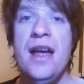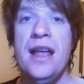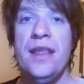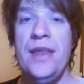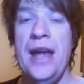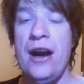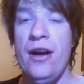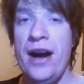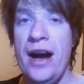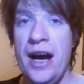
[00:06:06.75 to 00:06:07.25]

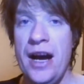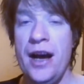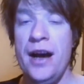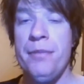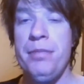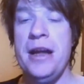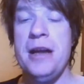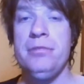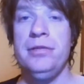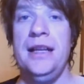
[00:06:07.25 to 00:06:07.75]
There
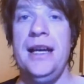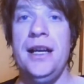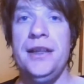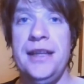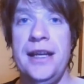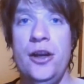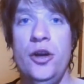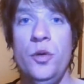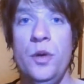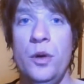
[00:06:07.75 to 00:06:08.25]
are people out
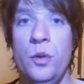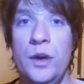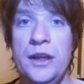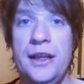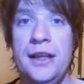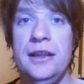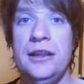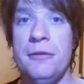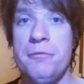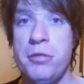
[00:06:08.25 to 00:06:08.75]
there who are
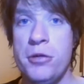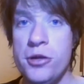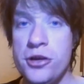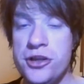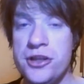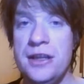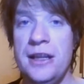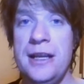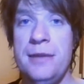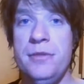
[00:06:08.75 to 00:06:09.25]
willing to
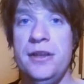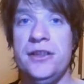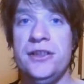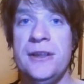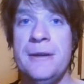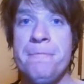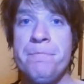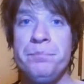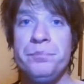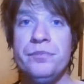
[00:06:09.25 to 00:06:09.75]
push the
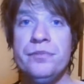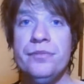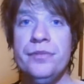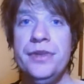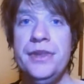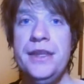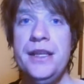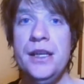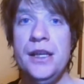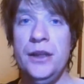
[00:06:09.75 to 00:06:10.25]
limits
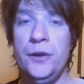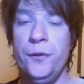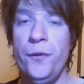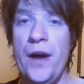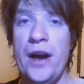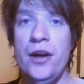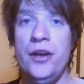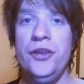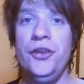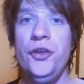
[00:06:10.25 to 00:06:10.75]
as
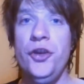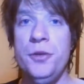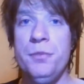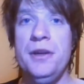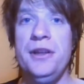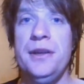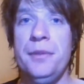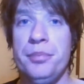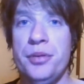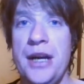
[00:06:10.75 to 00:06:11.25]
far as
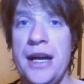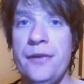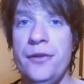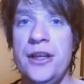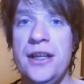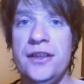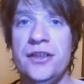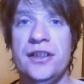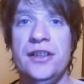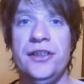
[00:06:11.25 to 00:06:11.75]
human
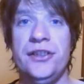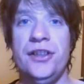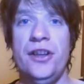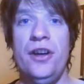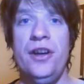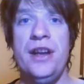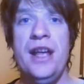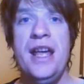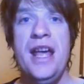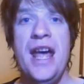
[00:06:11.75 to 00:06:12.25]
depravity is
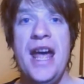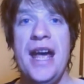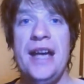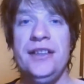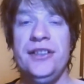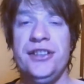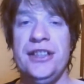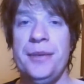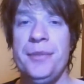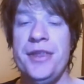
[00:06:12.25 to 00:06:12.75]
concerned.
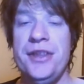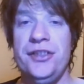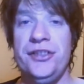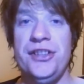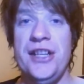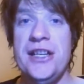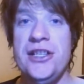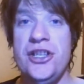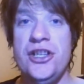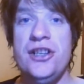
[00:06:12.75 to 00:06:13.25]
And some of the
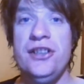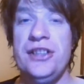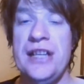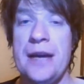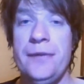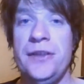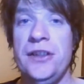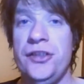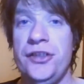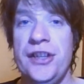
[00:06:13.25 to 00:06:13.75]
scenes you just
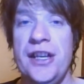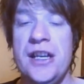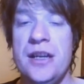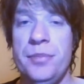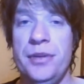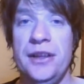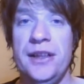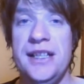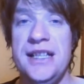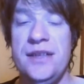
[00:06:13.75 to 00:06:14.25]
have to see to
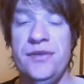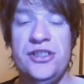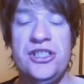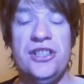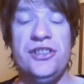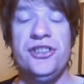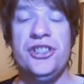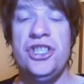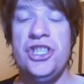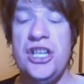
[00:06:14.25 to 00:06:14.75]
believe,
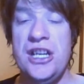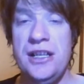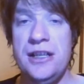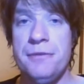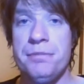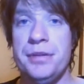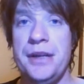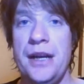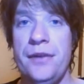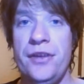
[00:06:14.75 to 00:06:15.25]
just sheer
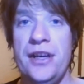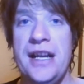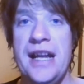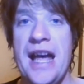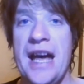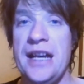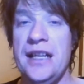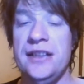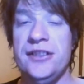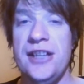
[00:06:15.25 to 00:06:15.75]
depravity
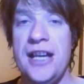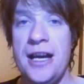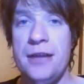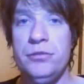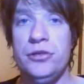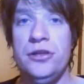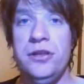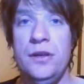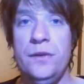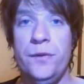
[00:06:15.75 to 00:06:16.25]
at its
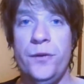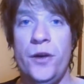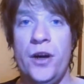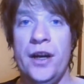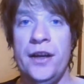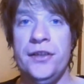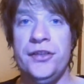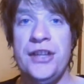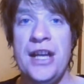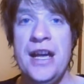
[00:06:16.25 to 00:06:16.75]
absolute
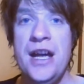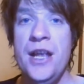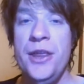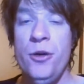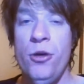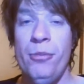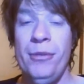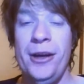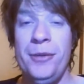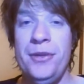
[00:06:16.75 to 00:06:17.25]
finest. There
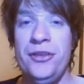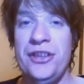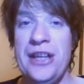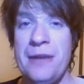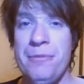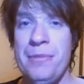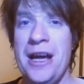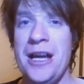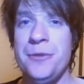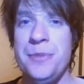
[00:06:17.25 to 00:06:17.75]
were moments
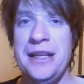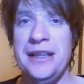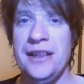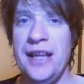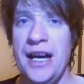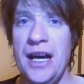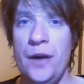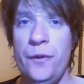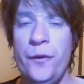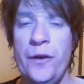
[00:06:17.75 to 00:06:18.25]
that made me
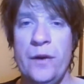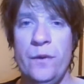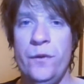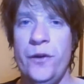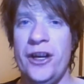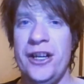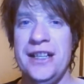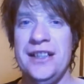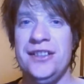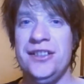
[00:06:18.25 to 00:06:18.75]
laugh in a
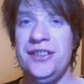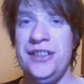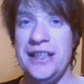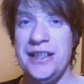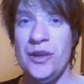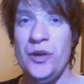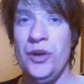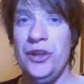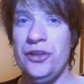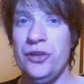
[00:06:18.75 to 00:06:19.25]
very
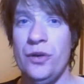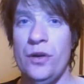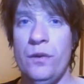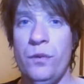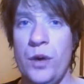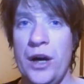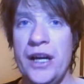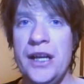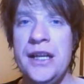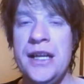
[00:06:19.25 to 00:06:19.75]
sickened sort of
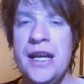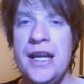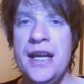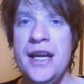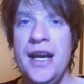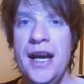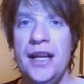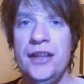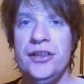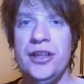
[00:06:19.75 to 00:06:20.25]
way.
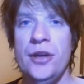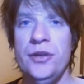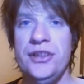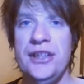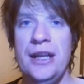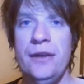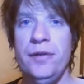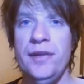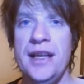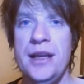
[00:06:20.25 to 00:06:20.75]
And so it's
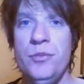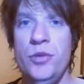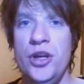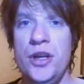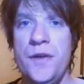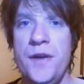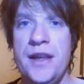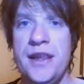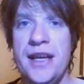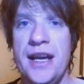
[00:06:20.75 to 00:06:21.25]
definitely a
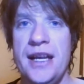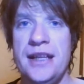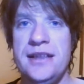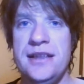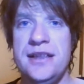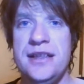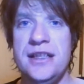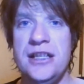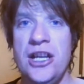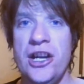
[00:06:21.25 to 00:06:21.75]
movie
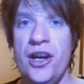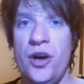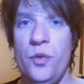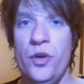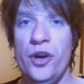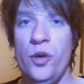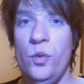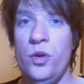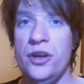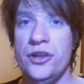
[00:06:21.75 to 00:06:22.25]
that you don't
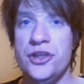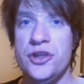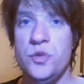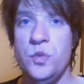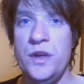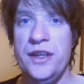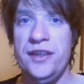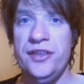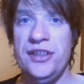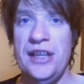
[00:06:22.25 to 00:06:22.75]
want to watch
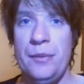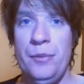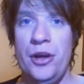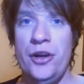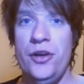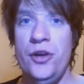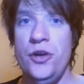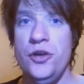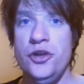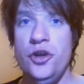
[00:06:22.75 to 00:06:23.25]
with
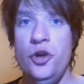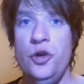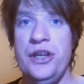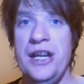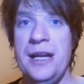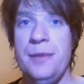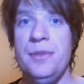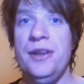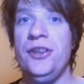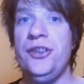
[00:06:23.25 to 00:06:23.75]
someone who you
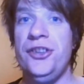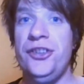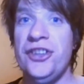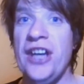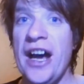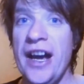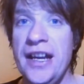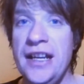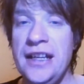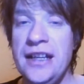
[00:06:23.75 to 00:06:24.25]
deem as
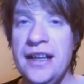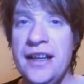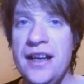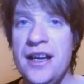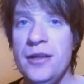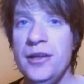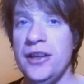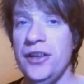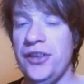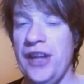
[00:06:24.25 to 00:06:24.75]
sane,
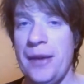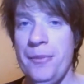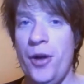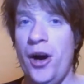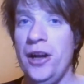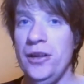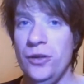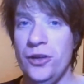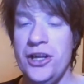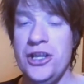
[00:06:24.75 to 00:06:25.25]
because they
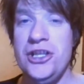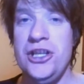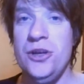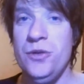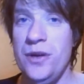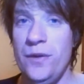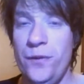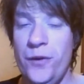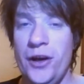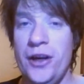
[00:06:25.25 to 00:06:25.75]
might look at you
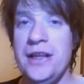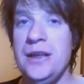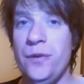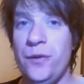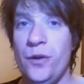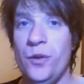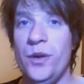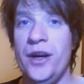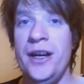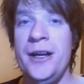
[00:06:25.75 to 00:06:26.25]
in a very
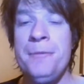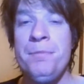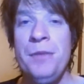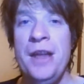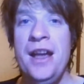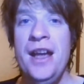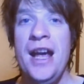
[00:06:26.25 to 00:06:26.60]
different way.